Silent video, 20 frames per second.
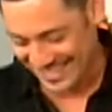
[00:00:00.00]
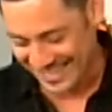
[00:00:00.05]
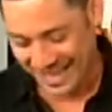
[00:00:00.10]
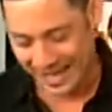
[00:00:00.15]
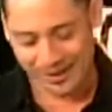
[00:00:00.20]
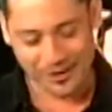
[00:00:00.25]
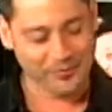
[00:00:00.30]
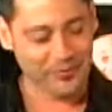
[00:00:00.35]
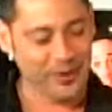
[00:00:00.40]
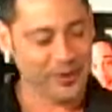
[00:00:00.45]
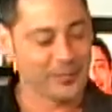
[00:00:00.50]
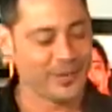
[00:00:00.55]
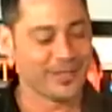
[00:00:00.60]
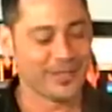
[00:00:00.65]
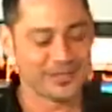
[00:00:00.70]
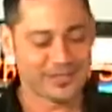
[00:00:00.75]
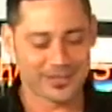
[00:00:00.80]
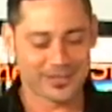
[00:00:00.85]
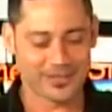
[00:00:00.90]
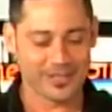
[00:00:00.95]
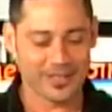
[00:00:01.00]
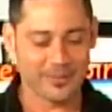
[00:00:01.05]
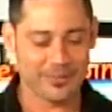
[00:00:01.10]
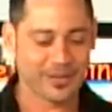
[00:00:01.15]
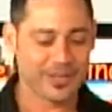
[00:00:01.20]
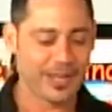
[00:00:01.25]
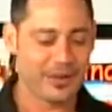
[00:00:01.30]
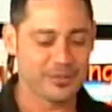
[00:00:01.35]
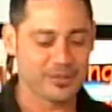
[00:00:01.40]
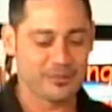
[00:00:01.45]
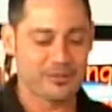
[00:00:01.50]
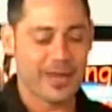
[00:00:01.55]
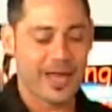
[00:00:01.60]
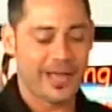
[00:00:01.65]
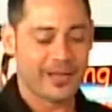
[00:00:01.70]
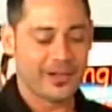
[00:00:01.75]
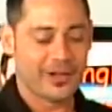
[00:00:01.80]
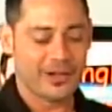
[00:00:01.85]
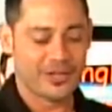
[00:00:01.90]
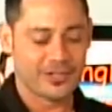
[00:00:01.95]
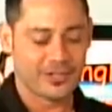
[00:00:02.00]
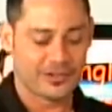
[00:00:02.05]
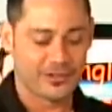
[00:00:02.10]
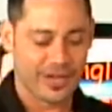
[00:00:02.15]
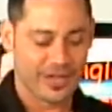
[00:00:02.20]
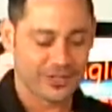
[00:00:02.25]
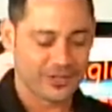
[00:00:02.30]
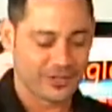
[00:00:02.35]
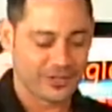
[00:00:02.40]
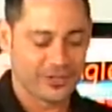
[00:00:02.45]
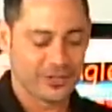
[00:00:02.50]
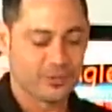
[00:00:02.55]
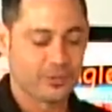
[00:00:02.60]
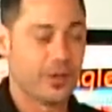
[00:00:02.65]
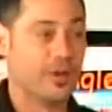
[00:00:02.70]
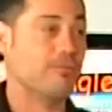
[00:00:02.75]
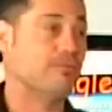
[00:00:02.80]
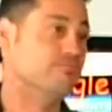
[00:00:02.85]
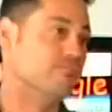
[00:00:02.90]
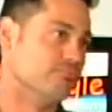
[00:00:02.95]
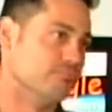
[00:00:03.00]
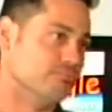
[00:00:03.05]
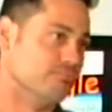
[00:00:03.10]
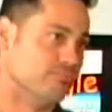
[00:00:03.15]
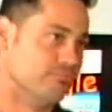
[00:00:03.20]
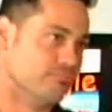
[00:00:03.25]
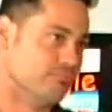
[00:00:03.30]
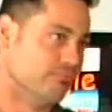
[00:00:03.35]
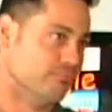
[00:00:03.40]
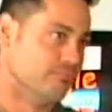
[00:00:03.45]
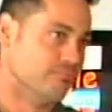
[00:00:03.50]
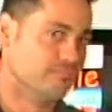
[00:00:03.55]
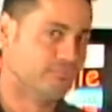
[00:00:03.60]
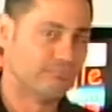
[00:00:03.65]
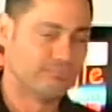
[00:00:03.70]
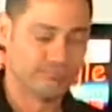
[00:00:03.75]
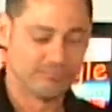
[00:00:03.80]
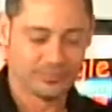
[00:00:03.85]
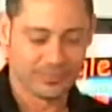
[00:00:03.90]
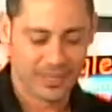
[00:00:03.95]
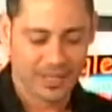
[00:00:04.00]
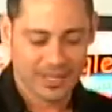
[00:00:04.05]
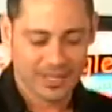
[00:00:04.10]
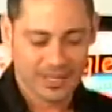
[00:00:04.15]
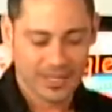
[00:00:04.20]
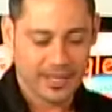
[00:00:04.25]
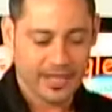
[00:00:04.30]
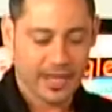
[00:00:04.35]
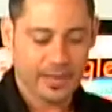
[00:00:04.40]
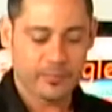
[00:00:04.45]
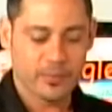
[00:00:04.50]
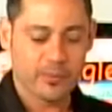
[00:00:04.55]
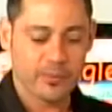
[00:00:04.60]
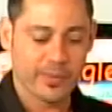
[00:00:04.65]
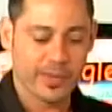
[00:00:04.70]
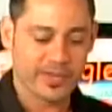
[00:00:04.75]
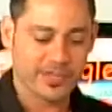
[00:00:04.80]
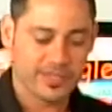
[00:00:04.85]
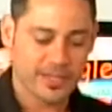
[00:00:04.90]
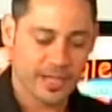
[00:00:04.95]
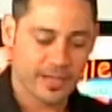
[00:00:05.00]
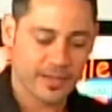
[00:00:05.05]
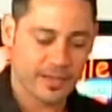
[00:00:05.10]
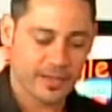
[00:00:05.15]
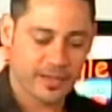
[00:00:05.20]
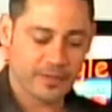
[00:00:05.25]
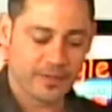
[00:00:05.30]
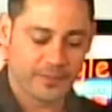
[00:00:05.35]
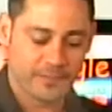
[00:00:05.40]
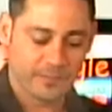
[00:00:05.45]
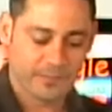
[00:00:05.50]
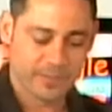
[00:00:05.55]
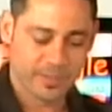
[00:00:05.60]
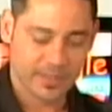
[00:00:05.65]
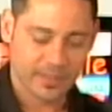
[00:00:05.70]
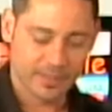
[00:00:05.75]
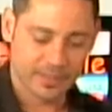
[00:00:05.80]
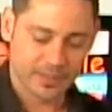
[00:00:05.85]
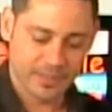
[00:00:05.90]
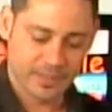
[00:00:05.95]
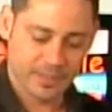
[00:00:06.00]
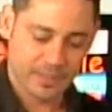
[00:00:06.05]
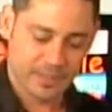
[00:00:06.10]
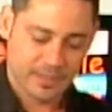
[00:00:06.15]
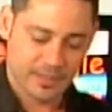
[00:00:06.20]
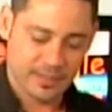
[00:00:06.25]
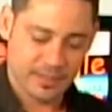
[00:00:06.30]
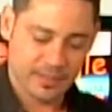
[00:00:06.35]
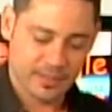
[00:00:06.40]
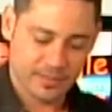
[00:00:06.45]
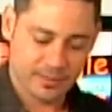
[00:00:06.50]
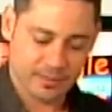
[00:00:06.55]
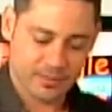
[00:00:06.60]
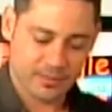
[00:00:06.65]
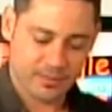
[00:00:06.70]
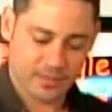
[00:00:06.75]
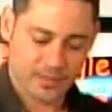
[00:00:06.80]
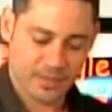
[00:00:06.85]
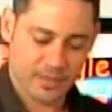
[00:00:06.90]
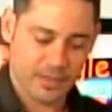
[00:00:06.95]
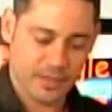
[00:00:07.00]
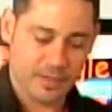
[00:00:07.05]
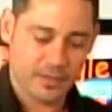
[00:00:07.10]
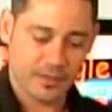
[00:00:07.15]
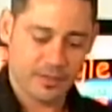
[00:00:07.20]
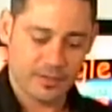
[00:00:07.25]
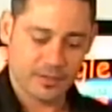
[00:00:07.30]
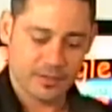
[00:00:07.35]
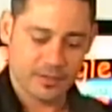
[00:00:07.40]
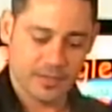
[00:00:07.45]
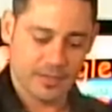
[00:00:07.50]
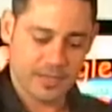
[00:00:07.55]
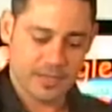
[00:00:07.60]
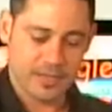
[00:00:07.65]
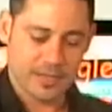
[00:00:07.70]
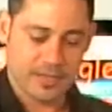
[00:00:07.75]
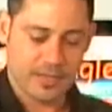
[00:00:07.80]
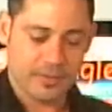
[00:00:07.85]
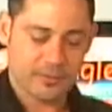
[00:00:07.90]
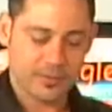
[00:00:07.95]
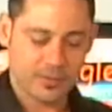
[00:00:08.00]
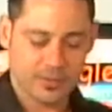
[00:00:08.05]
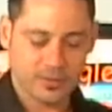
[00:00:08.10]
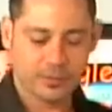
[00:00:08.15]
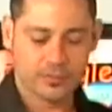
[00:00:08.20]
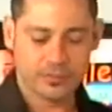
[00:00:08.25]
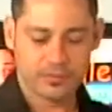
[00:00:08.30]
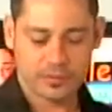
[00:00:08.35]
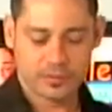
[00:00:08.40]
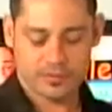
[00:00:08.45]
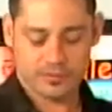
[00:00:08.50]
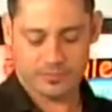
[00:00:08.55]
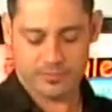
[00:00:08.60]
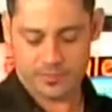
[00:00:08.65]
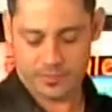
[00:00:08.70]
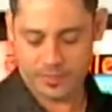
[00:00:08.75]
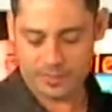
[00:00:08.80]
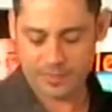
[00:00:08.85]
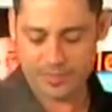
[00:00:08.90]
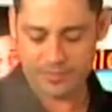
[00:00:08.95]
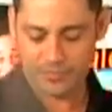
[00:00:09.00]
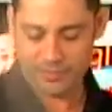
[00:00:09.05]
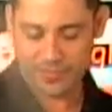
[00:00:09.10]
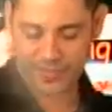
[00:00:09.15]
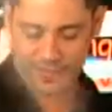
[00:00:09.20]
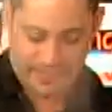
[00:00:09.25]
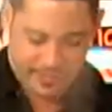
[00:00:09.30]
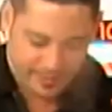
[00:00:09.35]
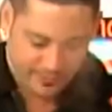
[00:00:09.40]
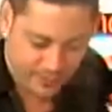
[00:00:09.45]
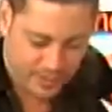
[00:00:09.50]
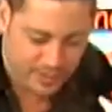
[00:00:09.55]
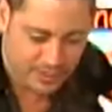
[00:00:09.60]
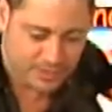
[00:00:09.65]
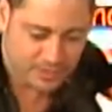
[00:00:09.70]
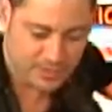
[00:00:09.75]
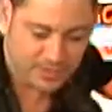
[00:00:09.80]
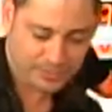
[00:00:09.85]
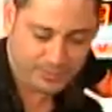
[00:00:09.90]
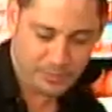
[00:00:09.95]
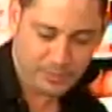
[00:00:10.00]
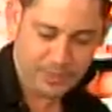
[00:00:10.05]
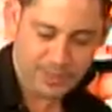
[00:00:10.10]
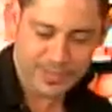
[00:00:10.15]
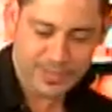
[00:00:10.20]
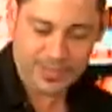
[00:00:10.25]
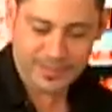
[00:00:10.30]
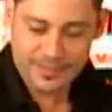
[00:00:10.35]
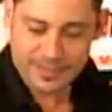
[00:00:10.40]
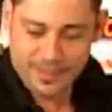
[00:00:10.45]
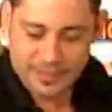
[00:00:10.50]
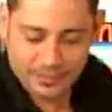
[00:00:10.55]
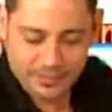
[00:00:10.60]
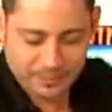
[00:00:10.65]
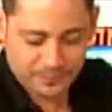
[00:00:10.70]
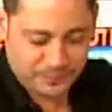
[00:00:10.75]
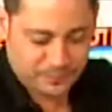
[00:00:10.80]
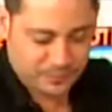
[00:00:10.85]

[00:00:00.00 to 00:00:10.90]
don't know if anybody else heard that, but that was Matt, our director, just went, mmm. I'm gonna mix that in. Okay. And so this is really heavy, so let me put that down.